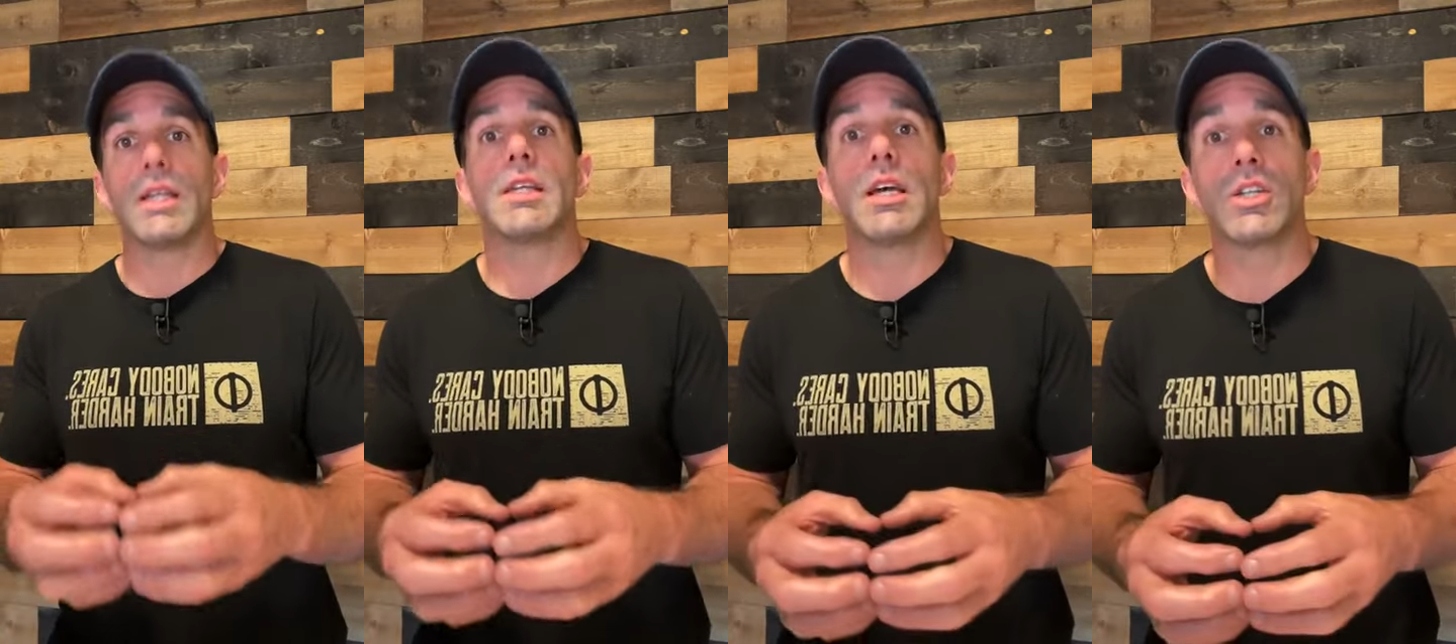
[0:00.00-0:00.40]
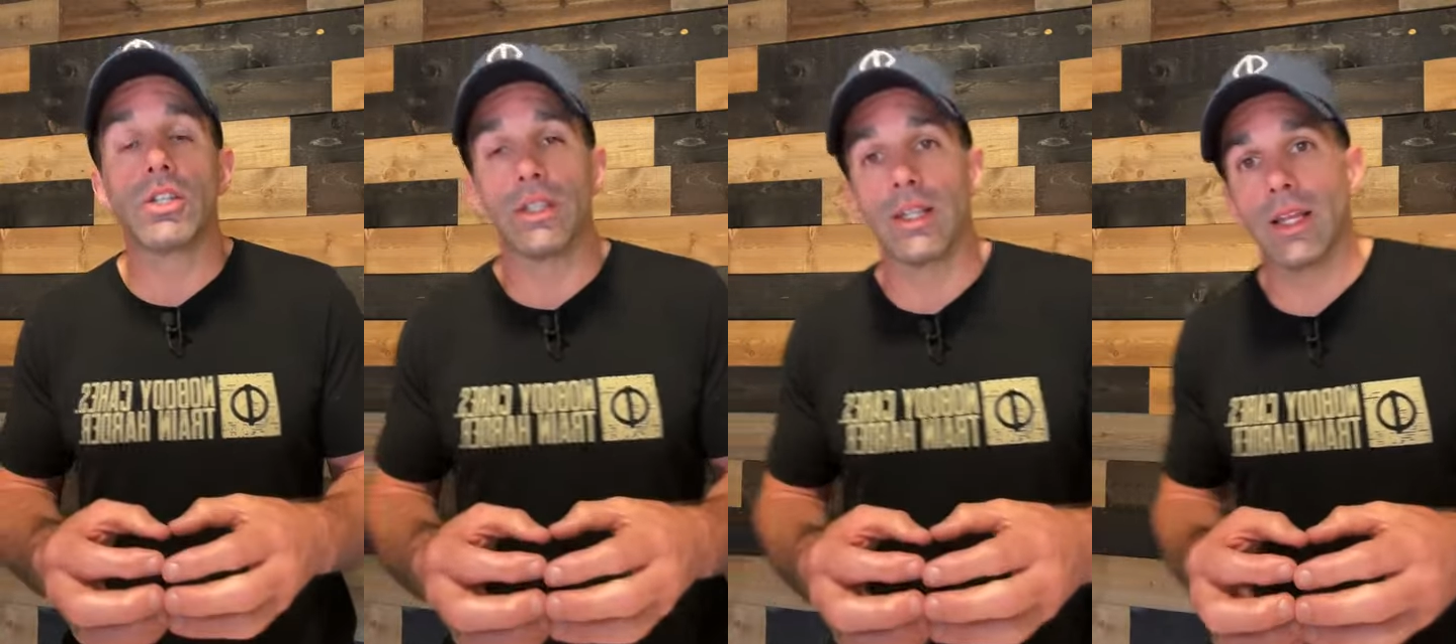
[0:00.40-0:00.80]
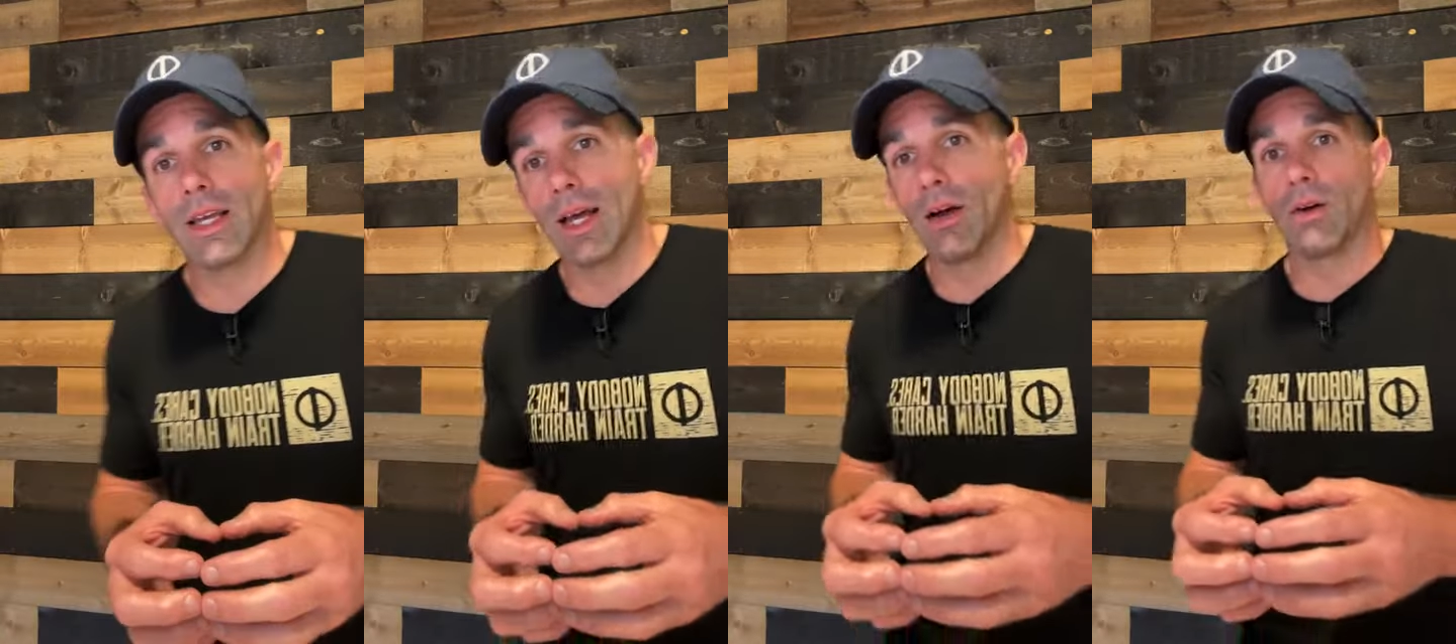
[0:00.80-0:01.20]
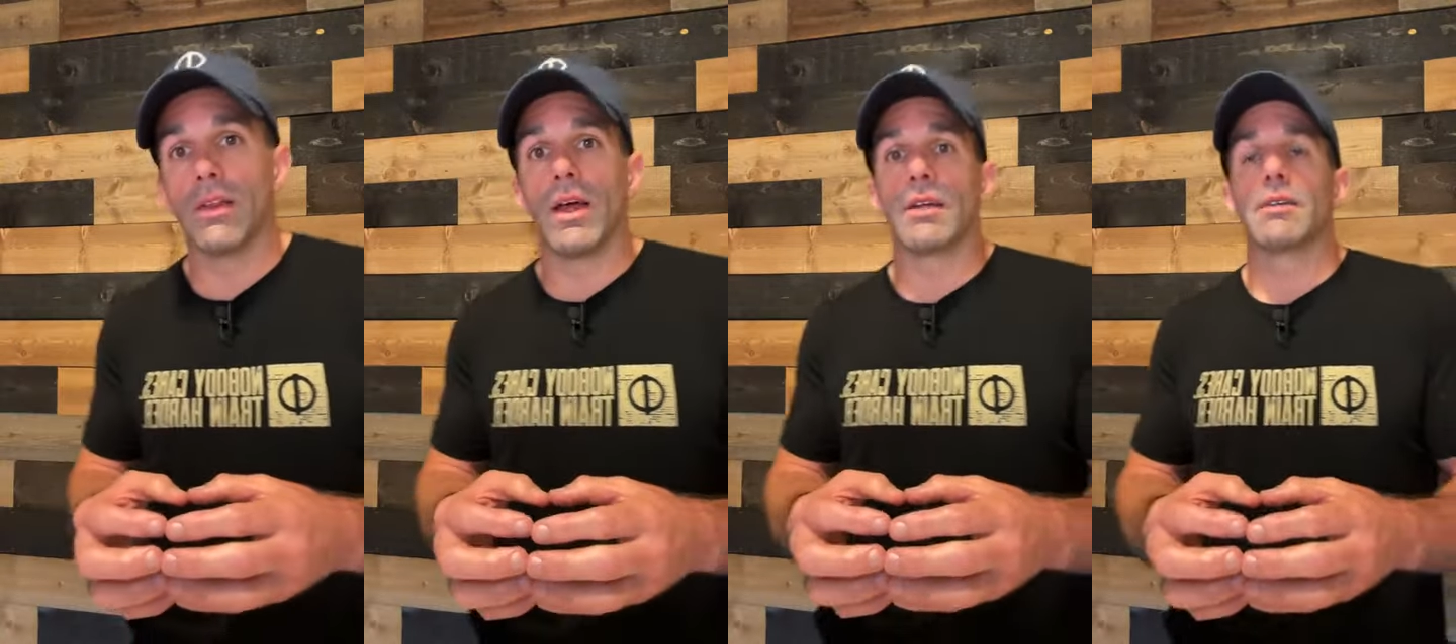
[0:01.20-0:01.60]
intentionally laid
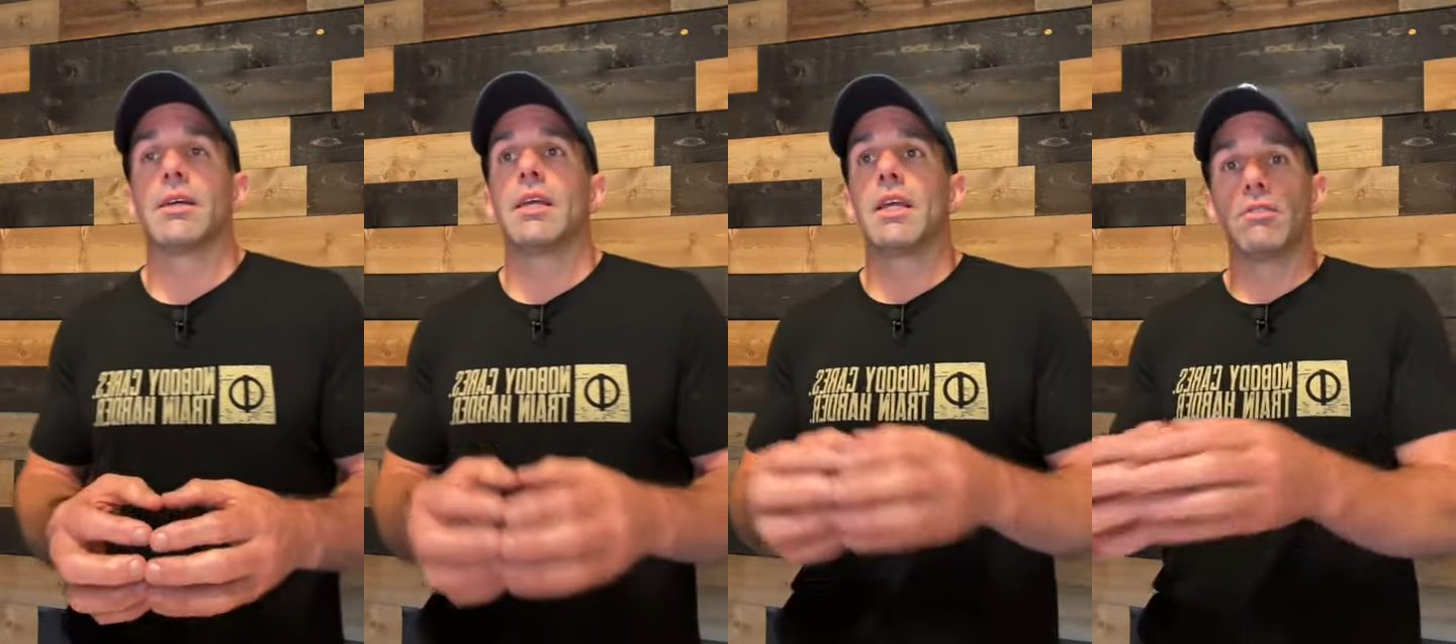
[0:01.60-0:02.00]
out, and that